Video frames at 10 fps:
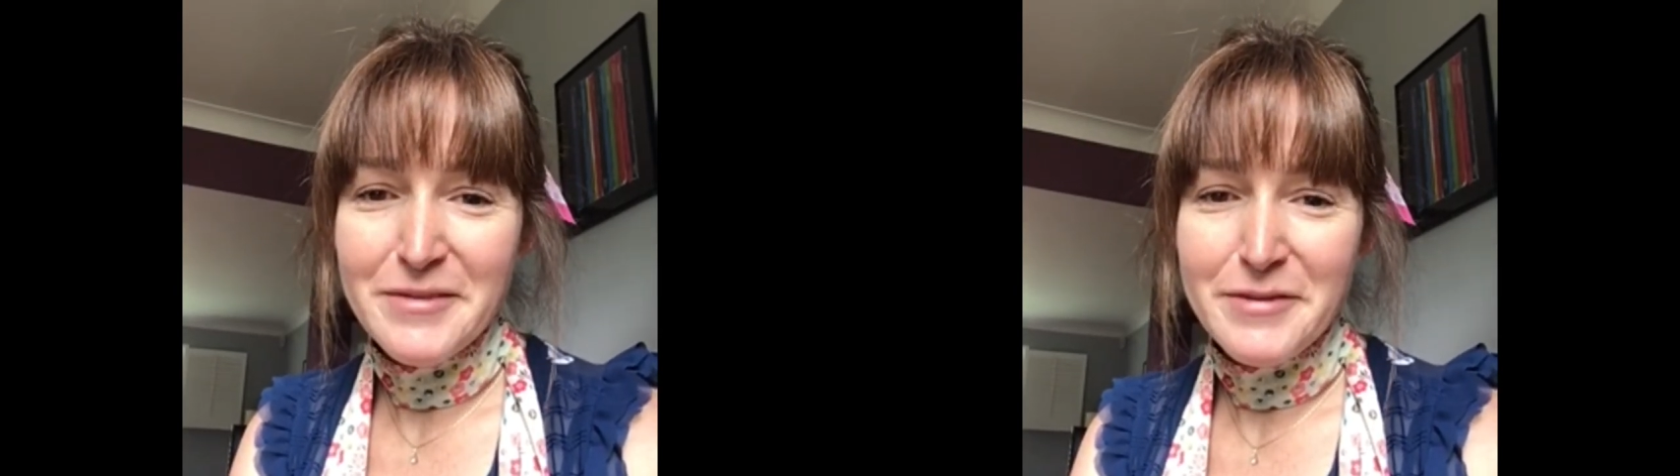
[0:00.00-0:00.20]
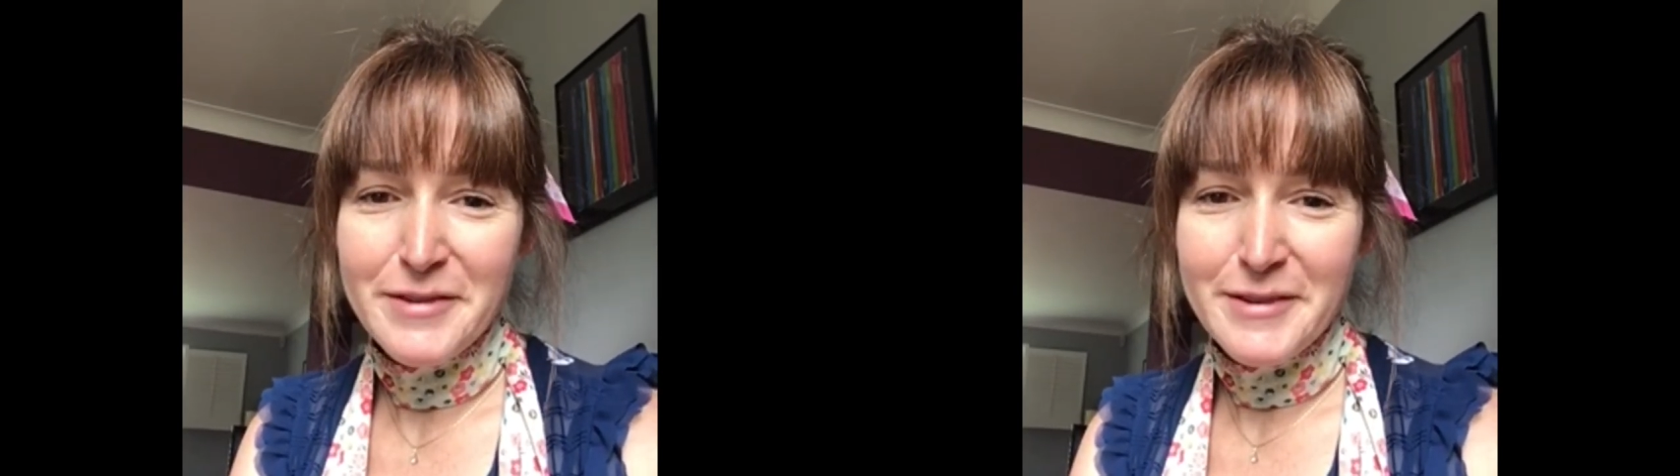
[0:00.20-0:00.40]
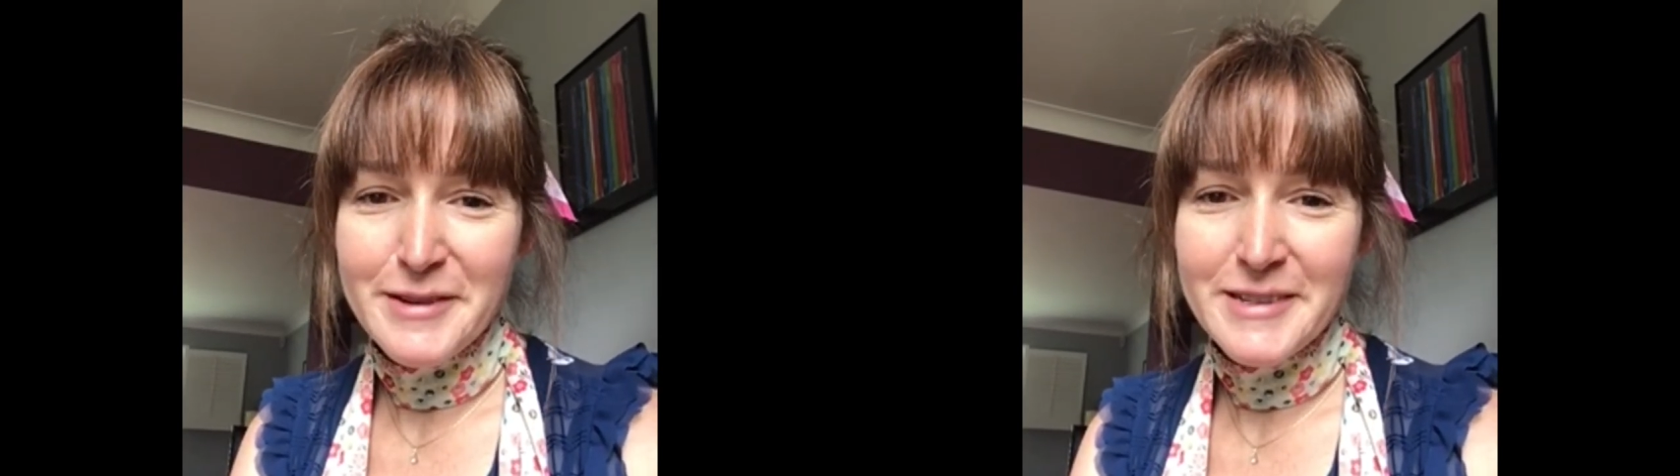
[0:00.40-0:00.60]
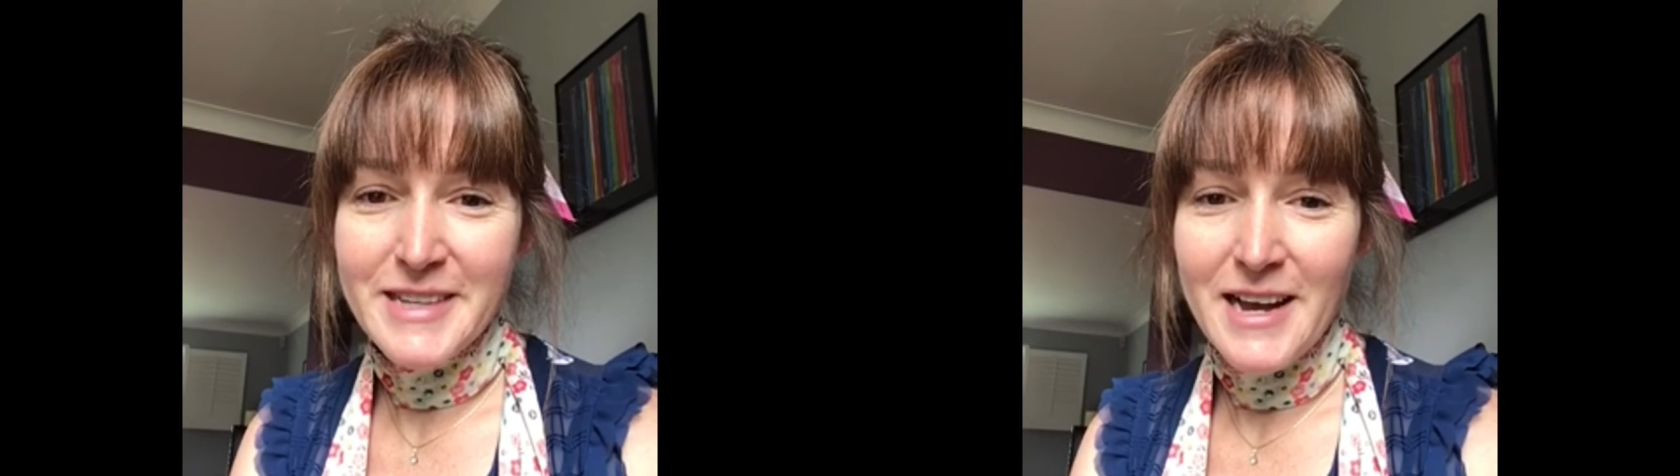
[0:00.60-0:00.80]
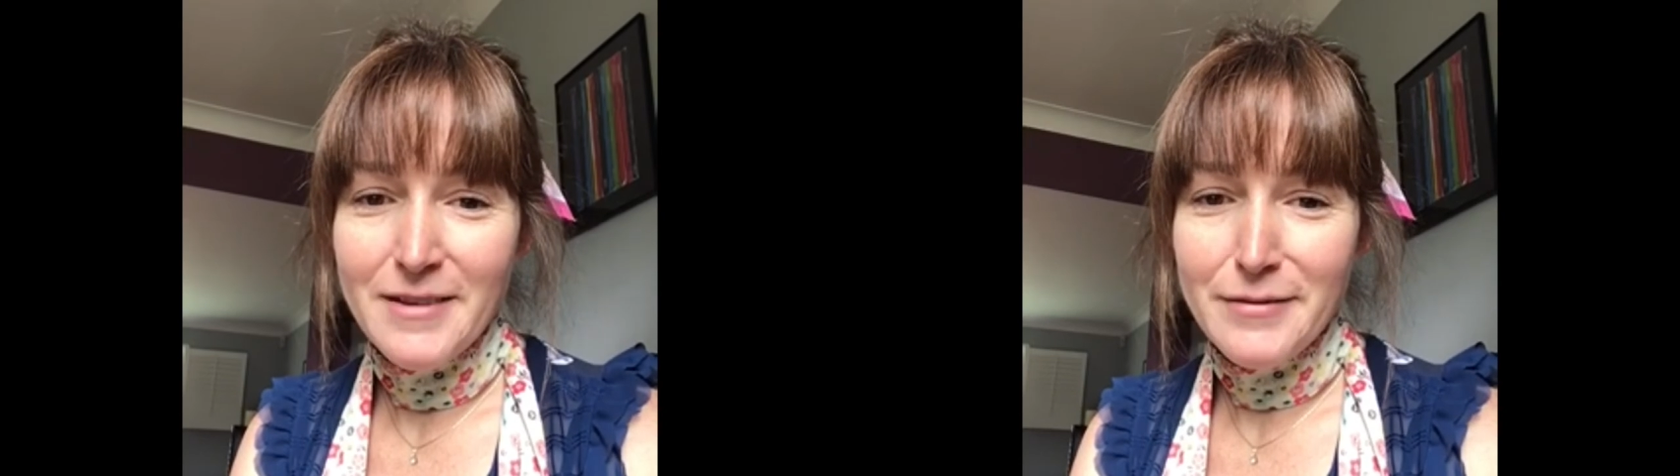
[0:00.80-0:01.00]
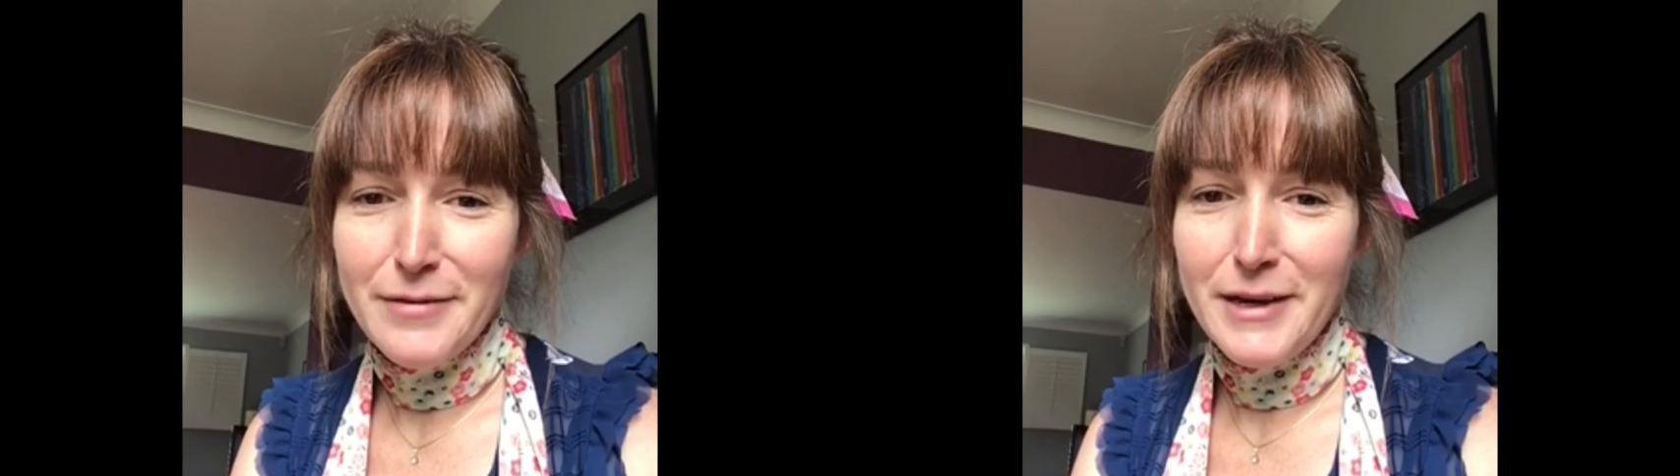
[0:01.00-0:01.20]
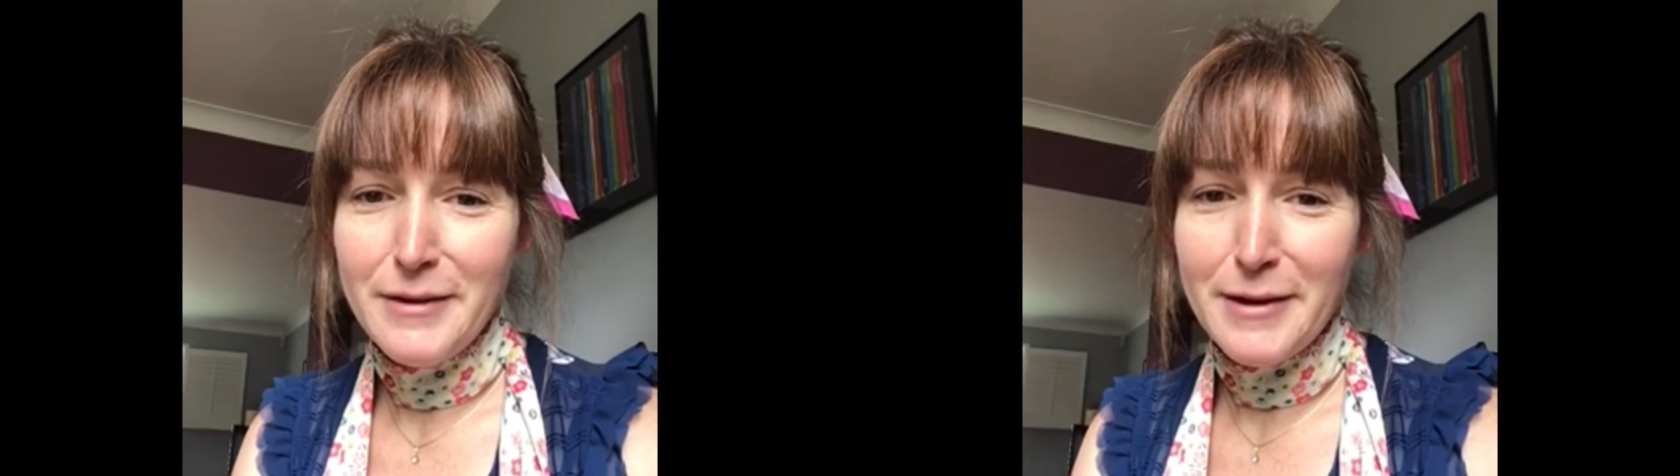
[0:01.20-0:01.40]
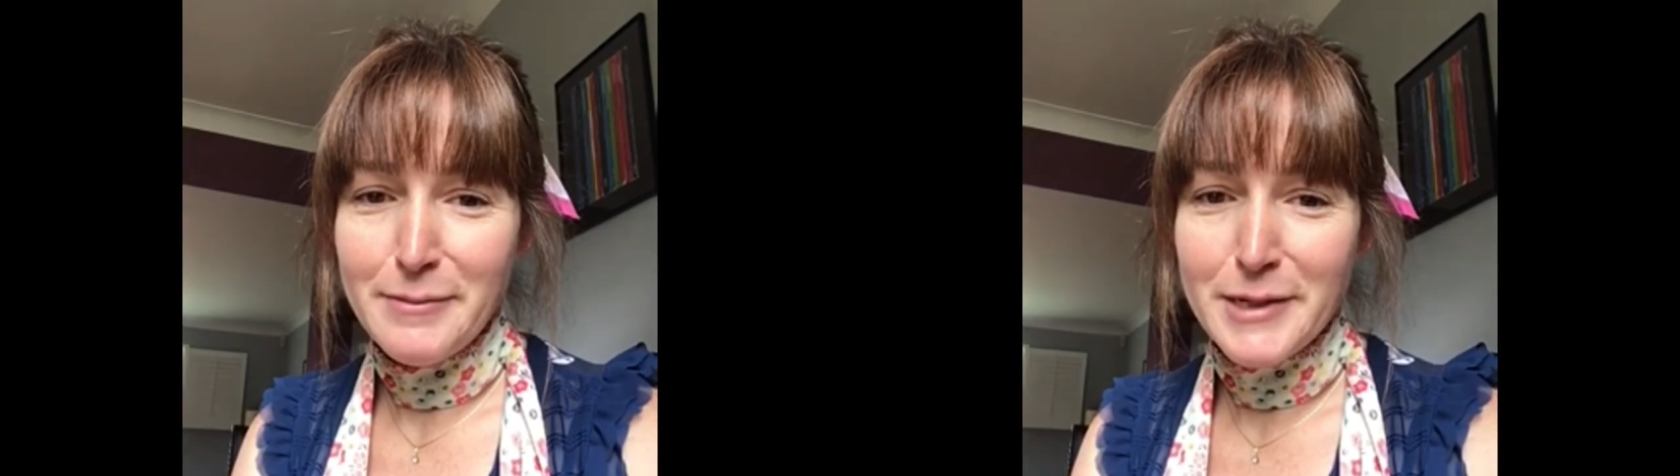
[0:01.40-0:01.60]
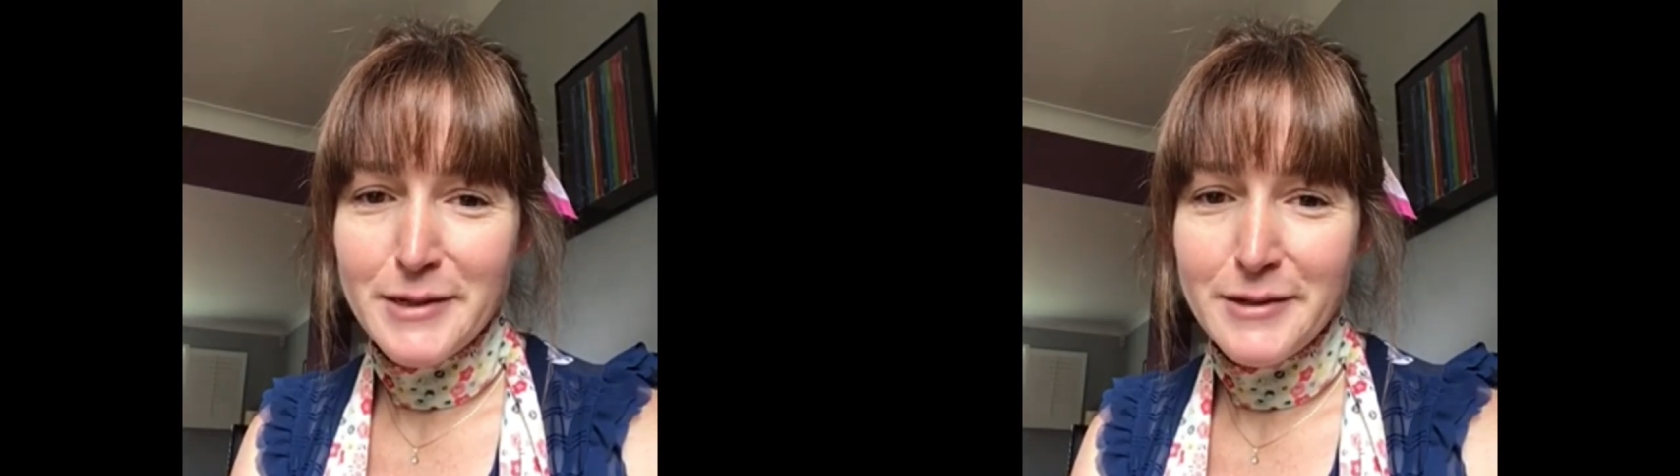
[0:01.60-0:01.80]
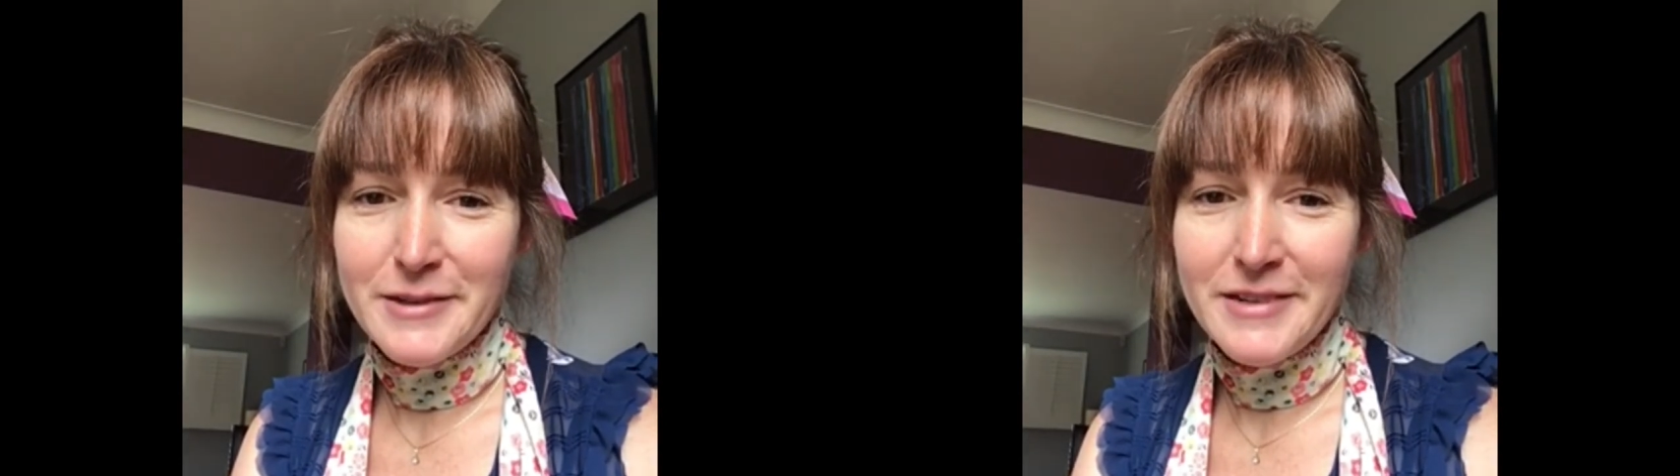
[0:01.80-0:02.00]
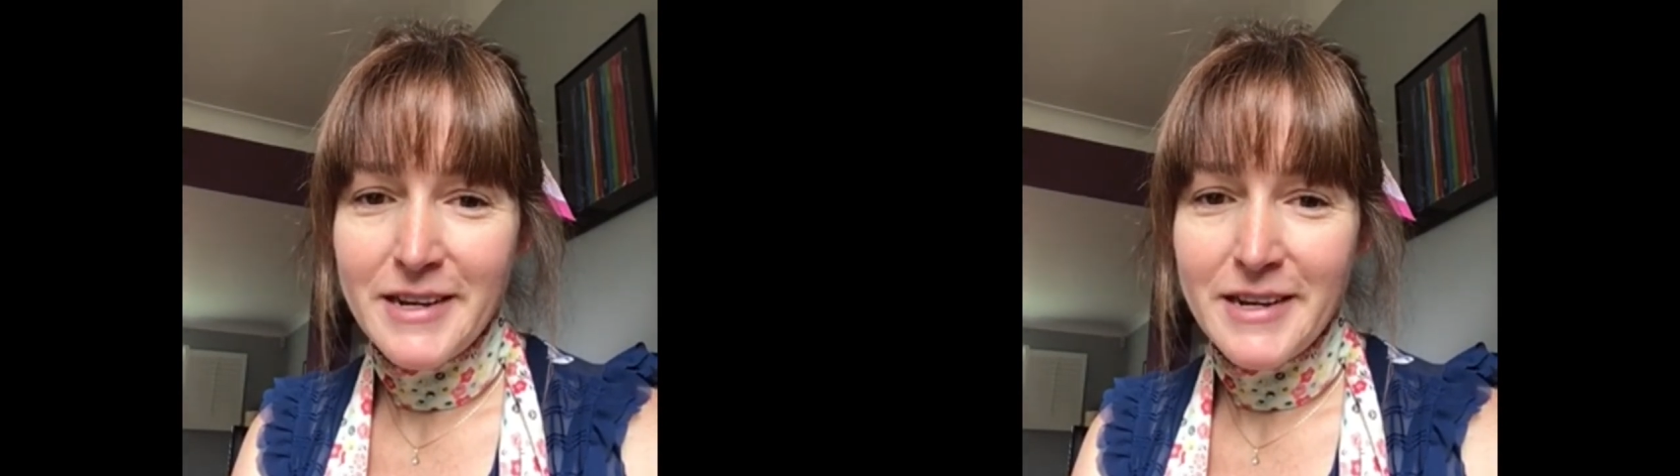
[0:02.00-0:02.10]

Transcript: for us and for you, I'm sure,